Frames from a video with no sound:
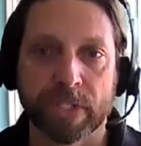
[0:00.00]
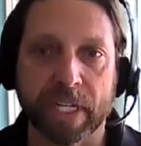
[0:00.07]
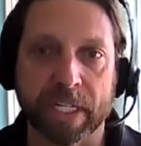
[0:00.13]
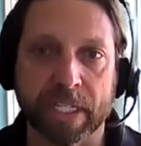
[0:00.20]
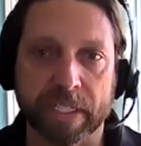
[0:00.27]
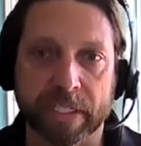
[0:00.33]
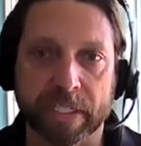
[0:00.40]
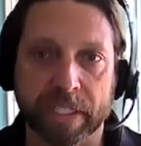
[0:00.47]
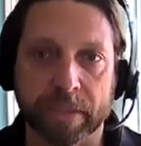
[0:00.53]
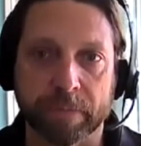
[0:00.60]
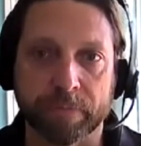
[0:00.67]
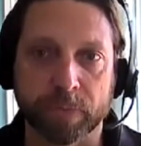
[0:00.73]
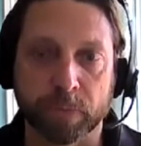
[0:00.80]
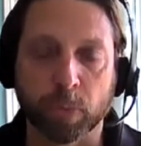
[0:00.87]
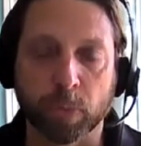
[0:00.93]
And
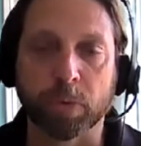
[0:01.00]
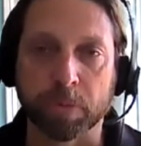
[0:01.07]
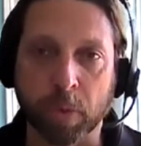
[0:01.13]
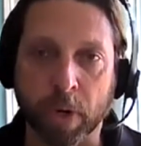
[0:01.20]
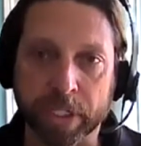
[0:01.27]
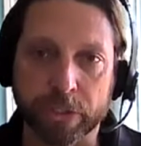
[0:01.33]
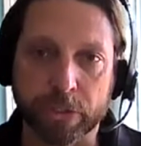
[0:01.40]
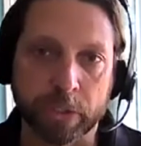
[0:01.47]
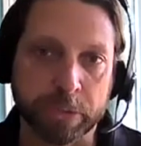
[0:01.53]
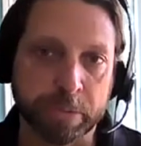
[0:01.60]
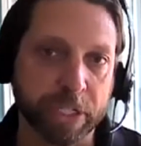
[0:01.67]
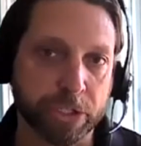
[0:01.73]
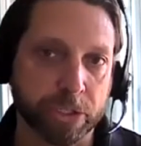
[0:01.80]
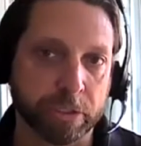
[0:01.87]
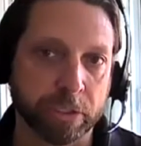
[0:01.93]
what we want to do is
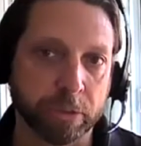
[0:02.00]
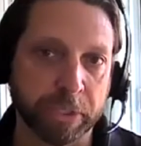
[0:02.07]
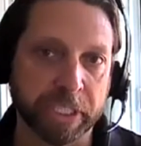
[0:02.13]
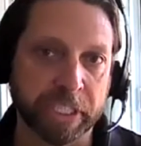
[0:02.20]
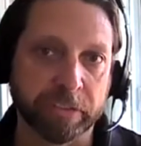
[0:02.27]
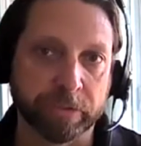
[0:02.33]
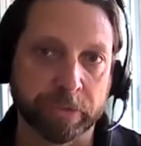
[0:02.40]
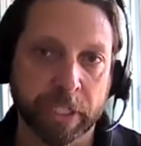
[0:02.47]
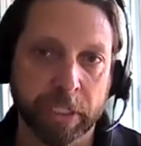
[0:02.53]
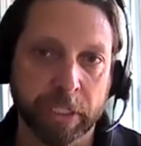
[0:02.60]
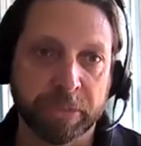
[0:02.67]
make sure that we give